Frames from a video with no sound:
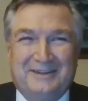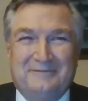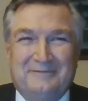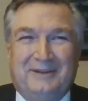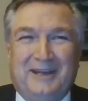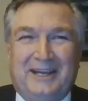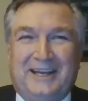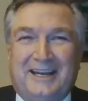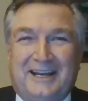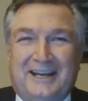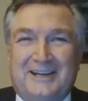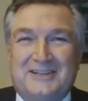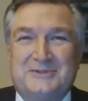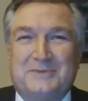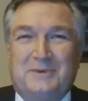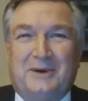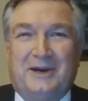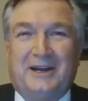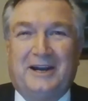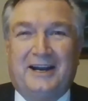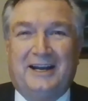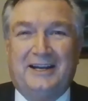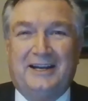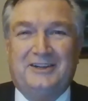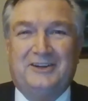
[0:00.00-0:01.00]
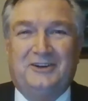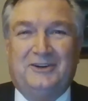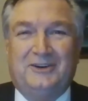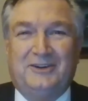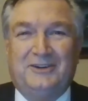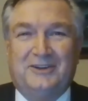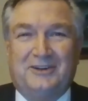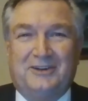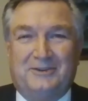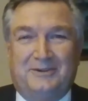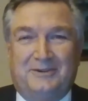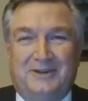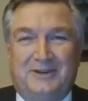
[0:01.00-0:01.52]
because what I
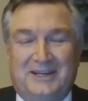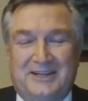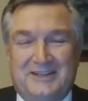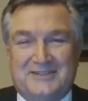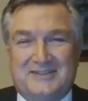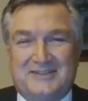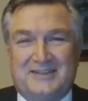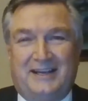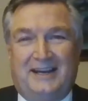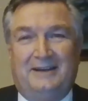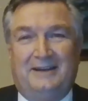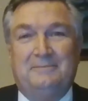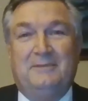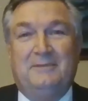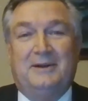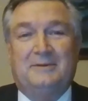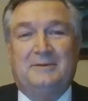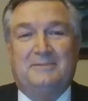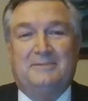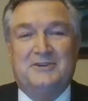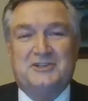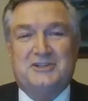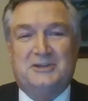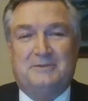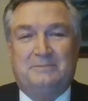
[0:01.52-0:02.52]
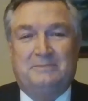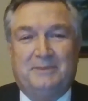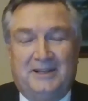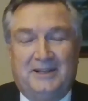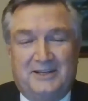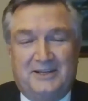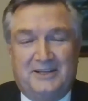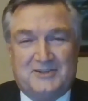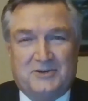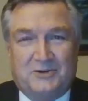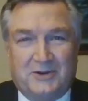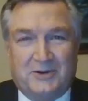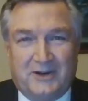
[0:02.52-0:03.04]
told her was that membership in
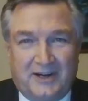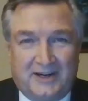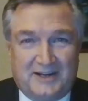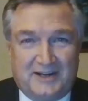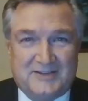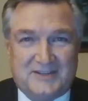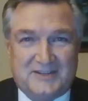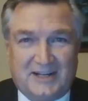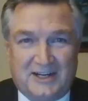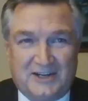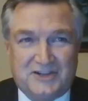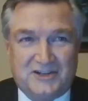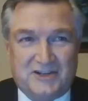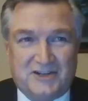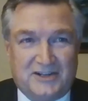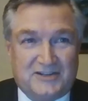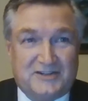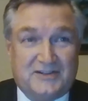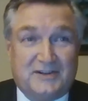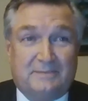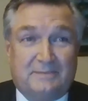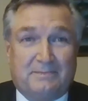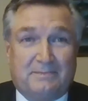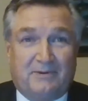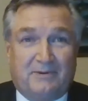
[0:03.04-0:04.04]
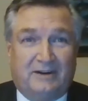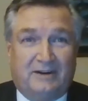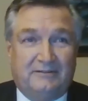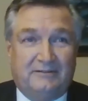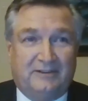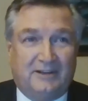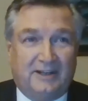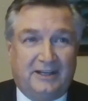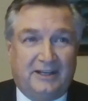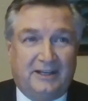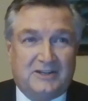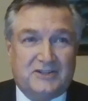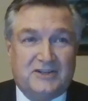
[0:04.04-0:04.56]
this organization is a
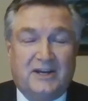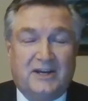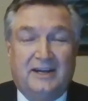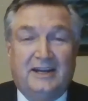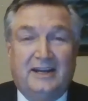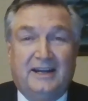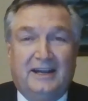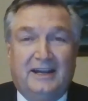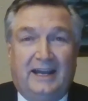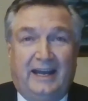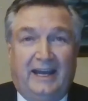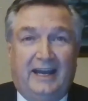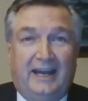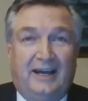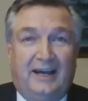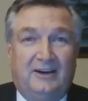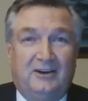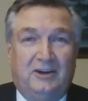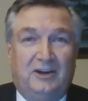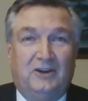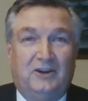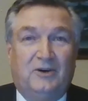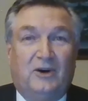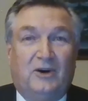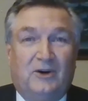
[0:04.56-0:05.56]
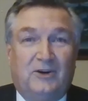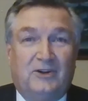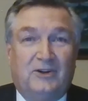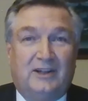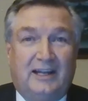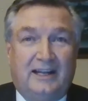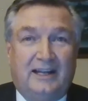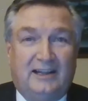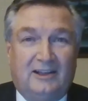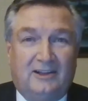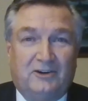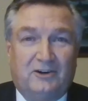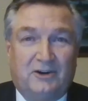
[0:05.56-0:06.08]
privilege, and you
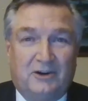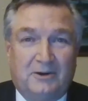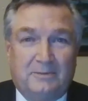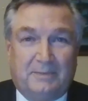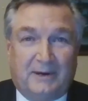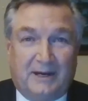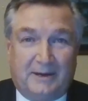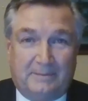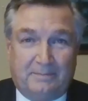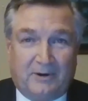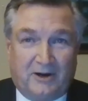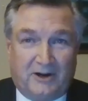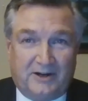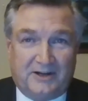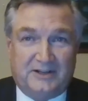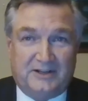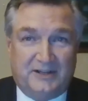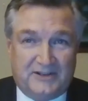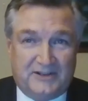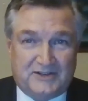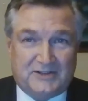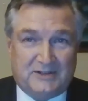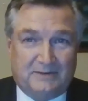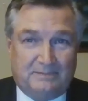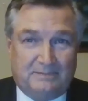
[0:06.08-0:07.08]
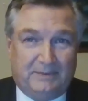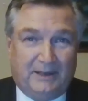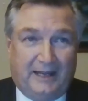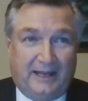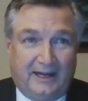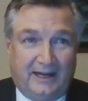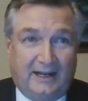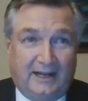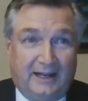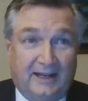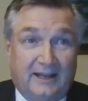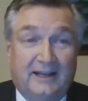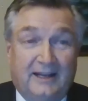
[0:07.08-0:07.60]
only learn by
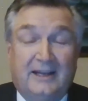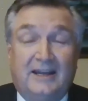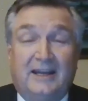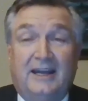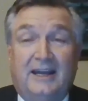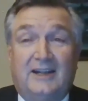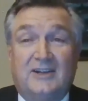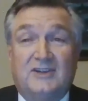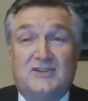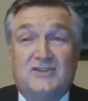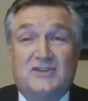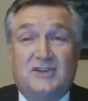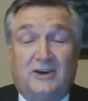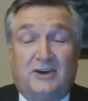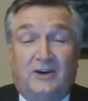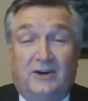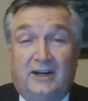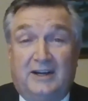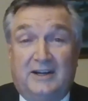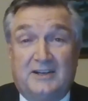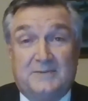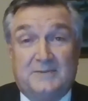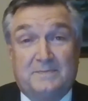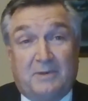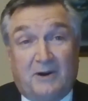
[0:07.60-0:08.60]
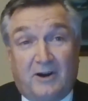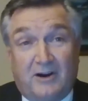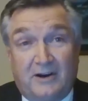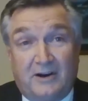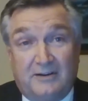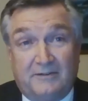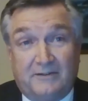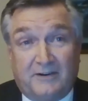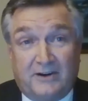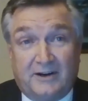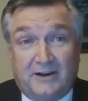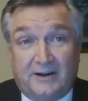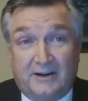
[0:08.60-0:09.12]
participating. And so it is part
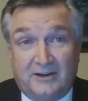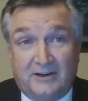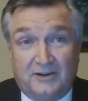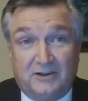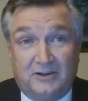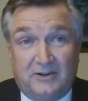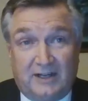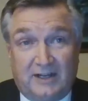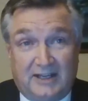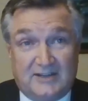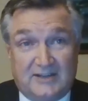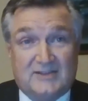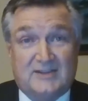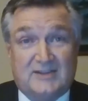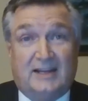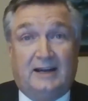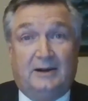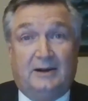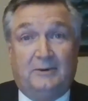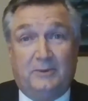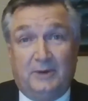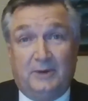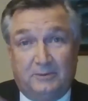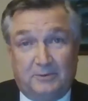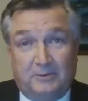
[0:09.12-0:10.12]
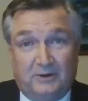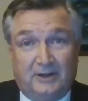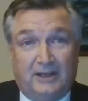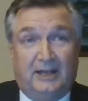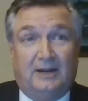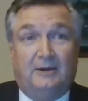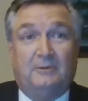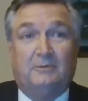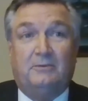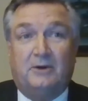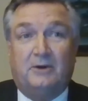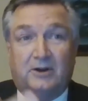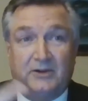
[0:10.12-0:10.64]
of our duties that we will
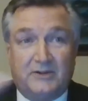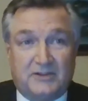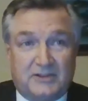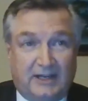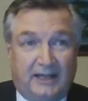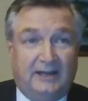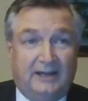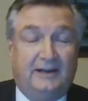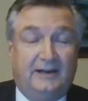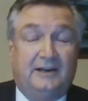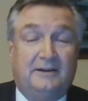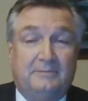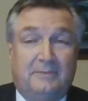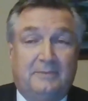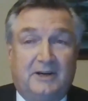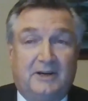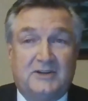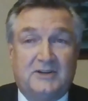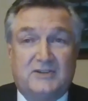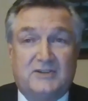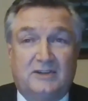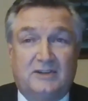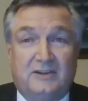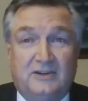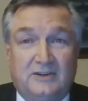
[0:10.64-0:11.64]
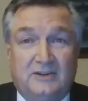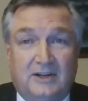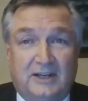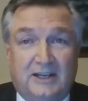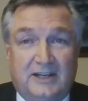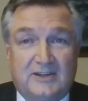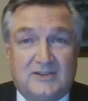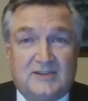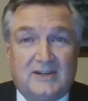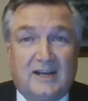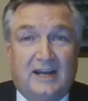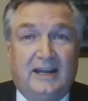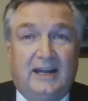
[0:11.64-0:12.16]
get rotated amongst the
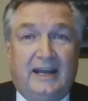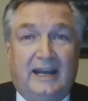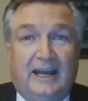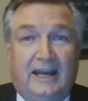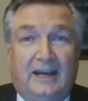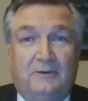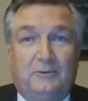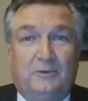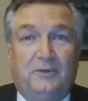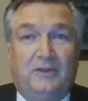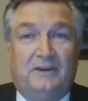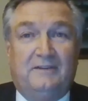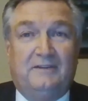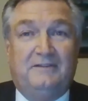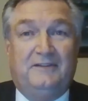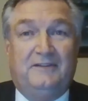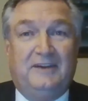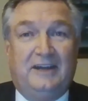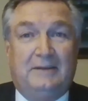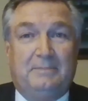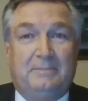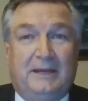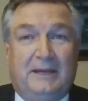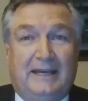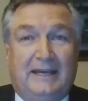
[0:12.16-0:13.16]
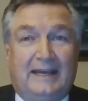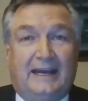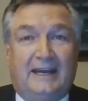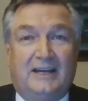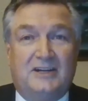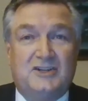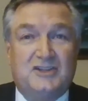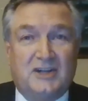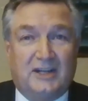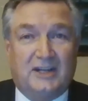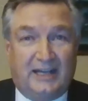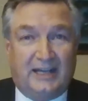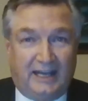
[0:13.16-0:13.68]
duties, and the V P
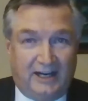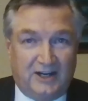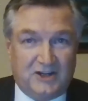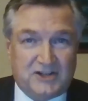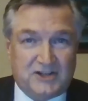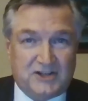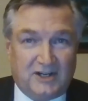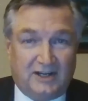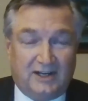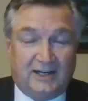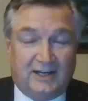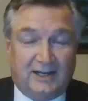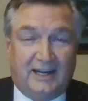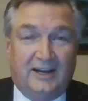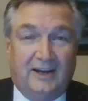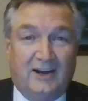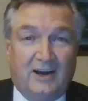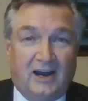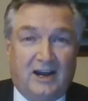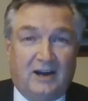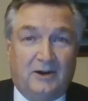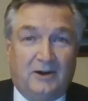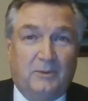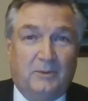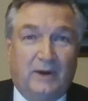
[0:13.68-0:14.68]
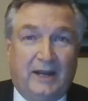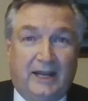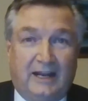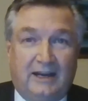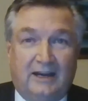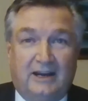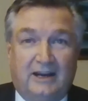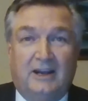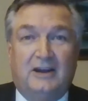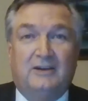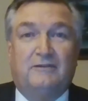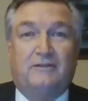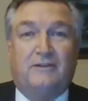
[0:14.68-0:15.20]
education cannot
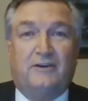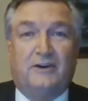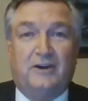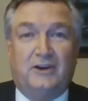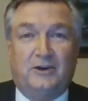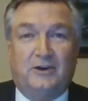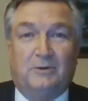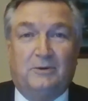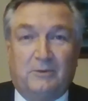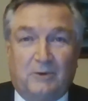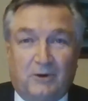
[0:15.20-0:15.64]
wait for your